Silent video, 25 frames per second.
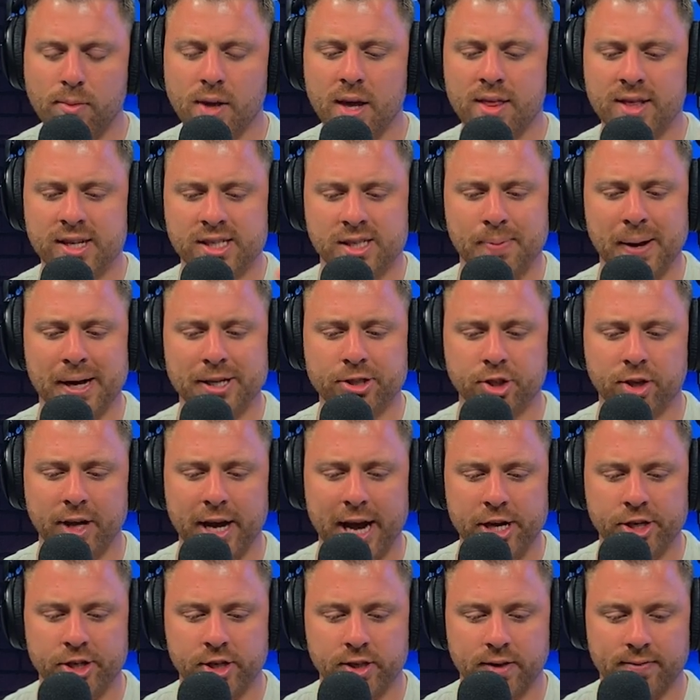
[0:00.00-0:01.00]
The special
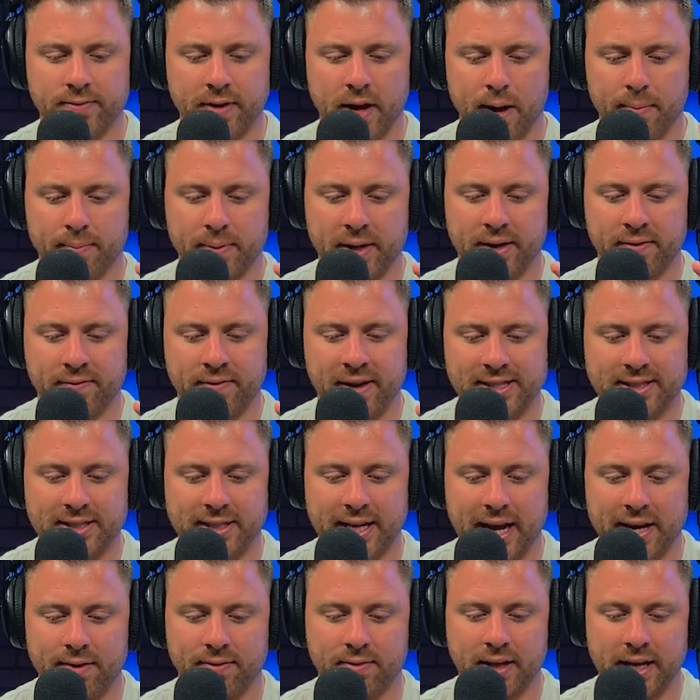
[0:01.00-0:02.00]
agent developed the
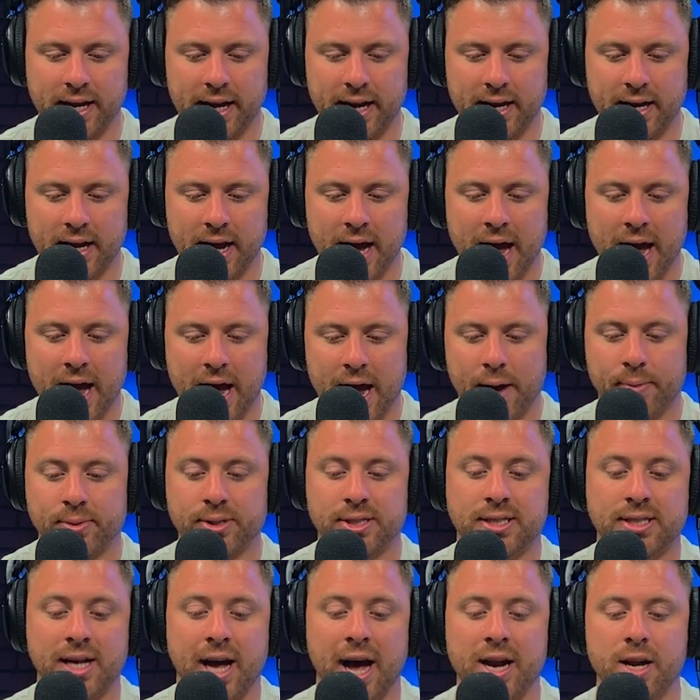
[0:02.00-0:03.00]
investigative lead and was
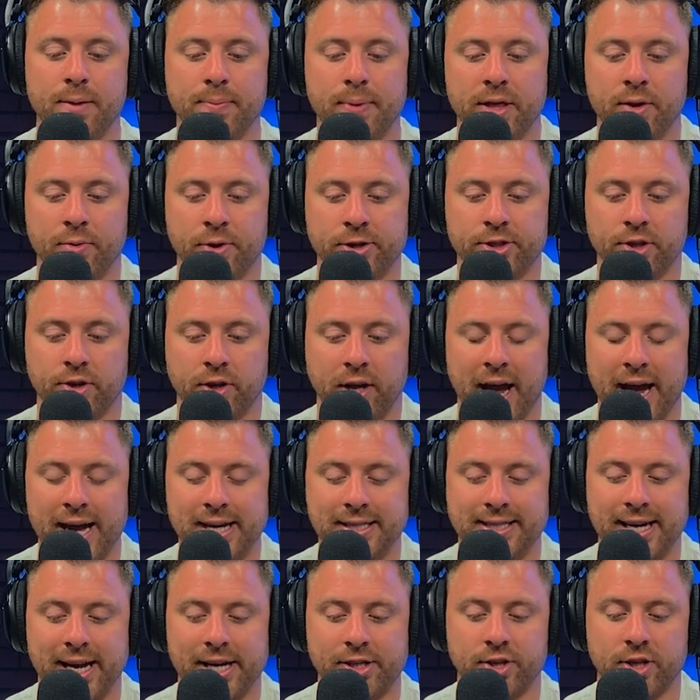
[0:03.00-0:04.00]
signed to be the original
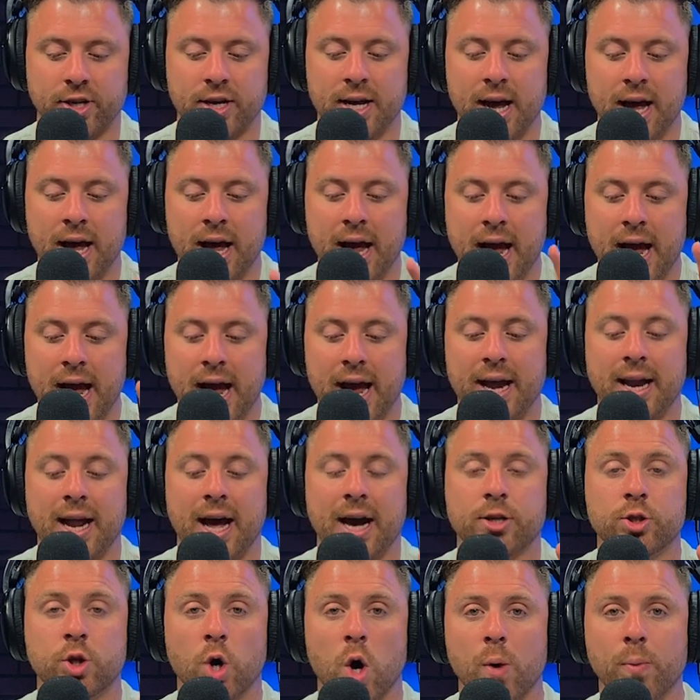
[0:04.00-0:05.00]
case agent. In
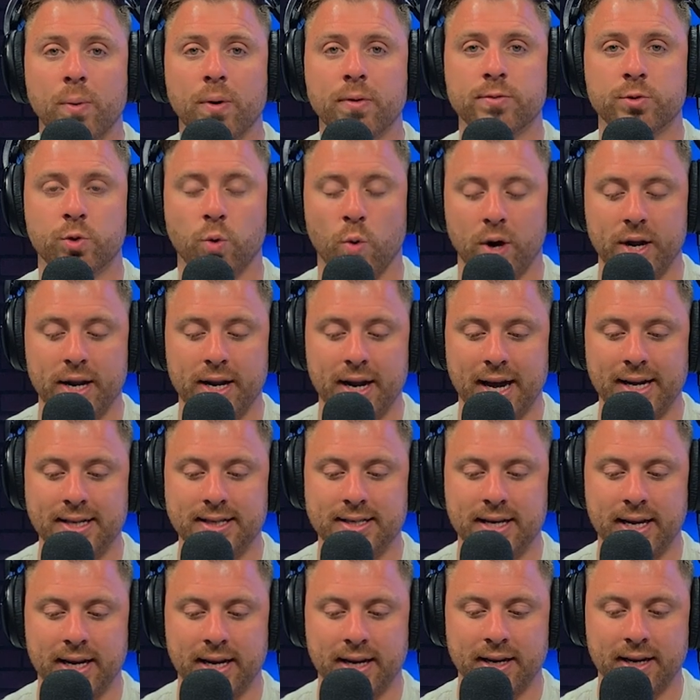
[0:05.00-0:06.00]
October of
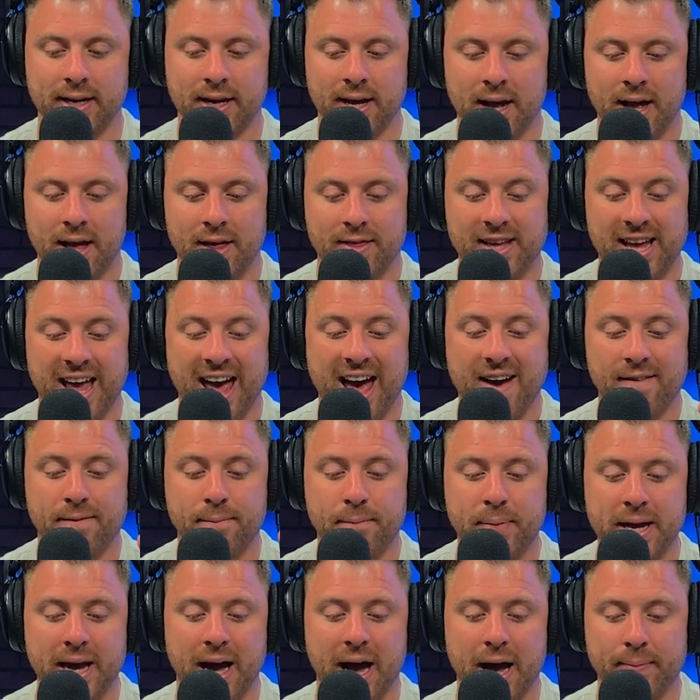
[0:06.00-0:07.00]
2019, the
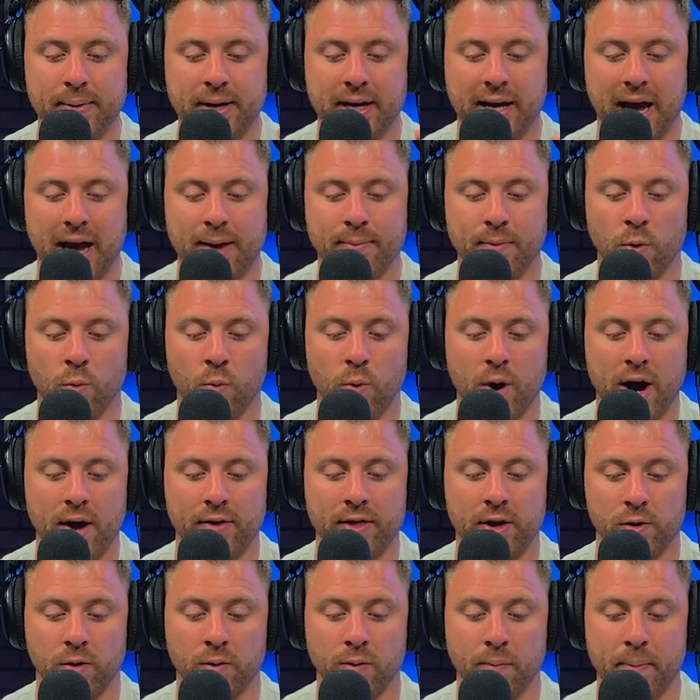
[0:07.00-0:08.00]
FBI became aware
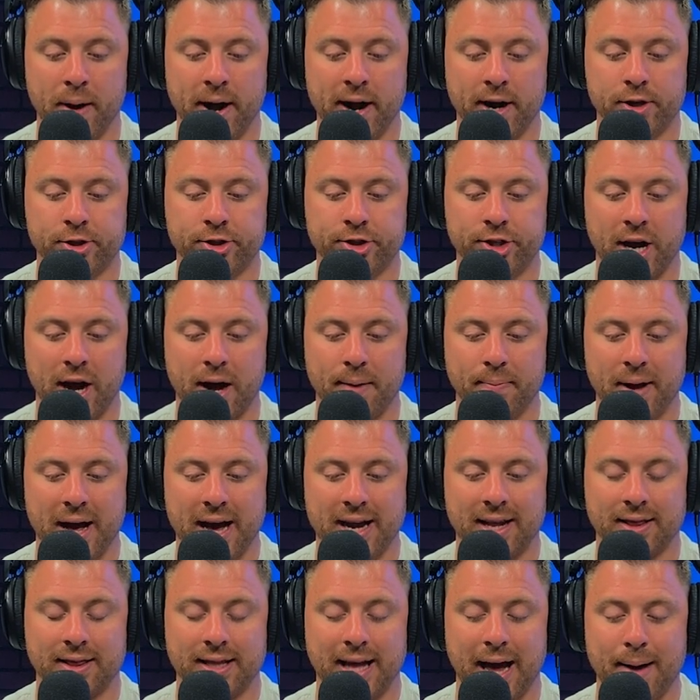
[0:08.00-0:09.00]
that a repair shop had
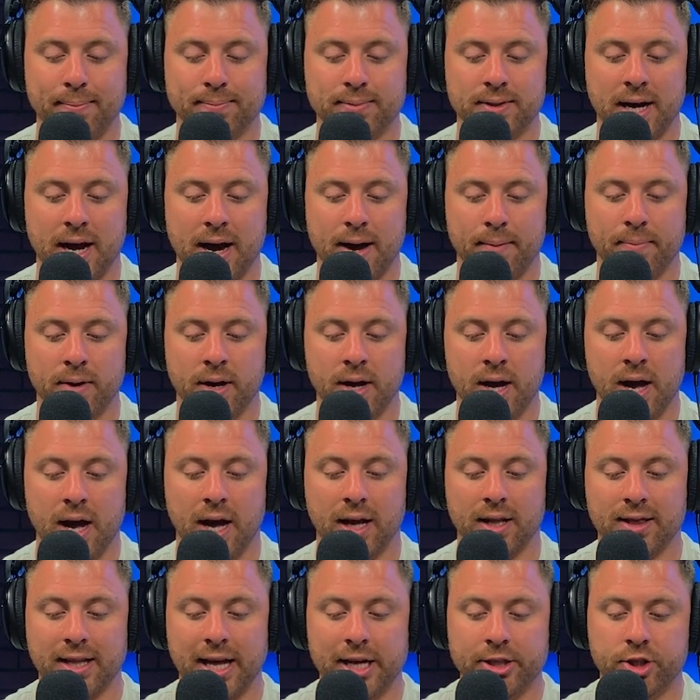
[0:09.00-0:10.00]
a laptop
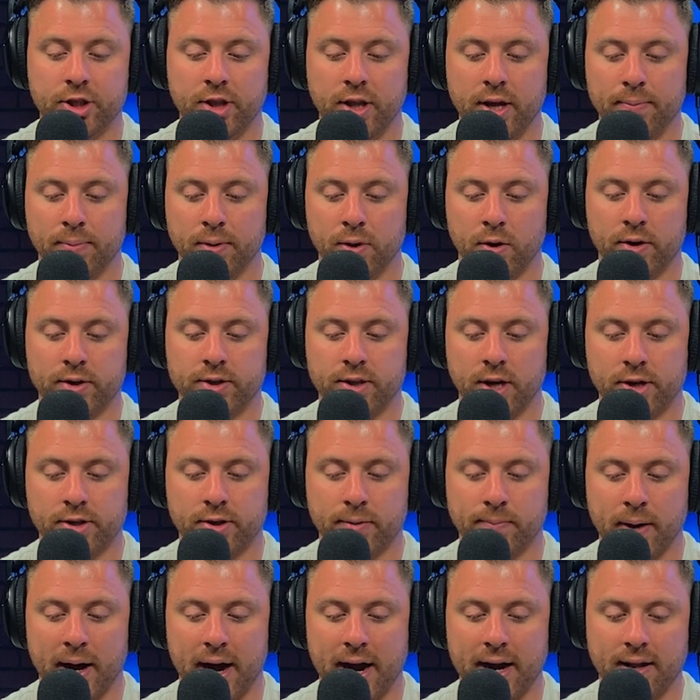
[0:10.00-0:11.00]
allegedly belonging to Hunter
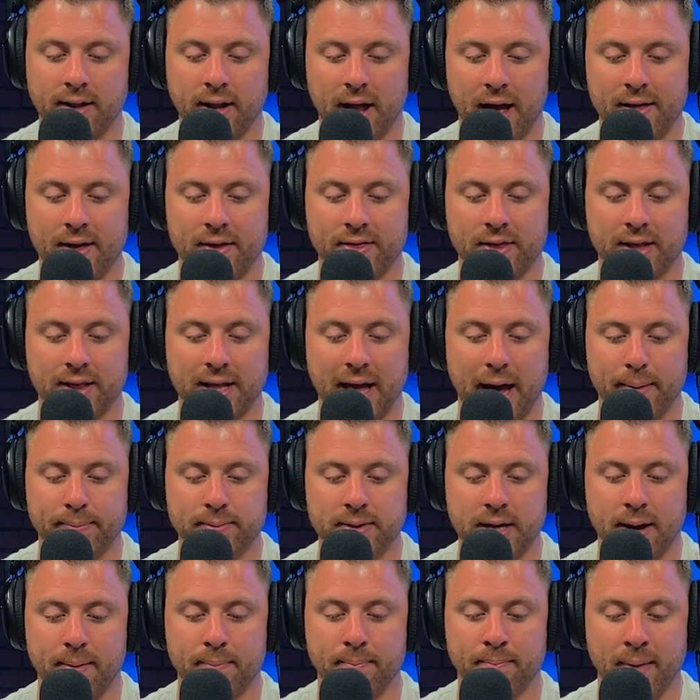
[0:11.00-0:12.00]
Biden and that the
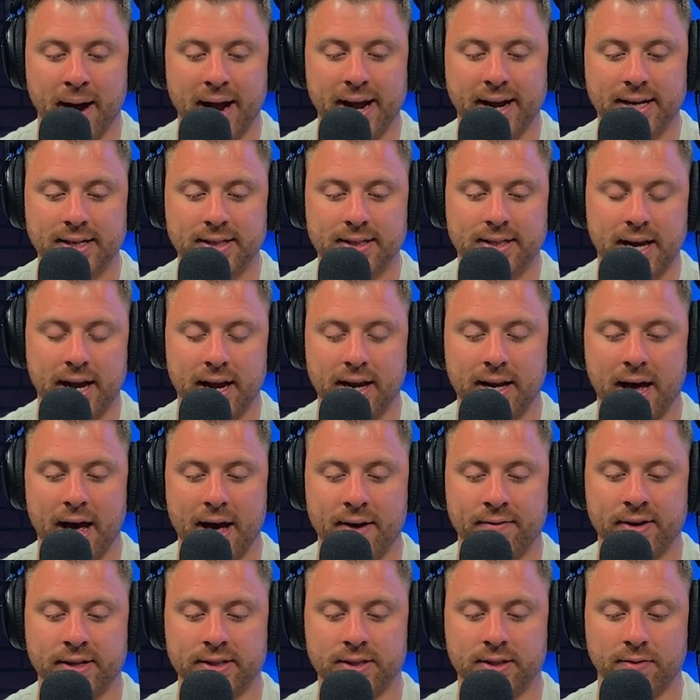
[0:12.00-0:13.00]
laptop might contain
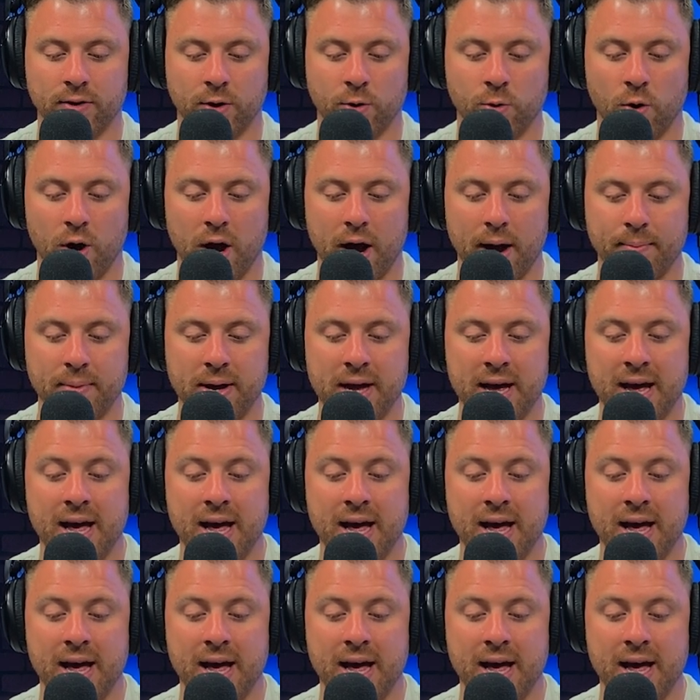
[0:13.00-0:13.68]
evidence of a crime.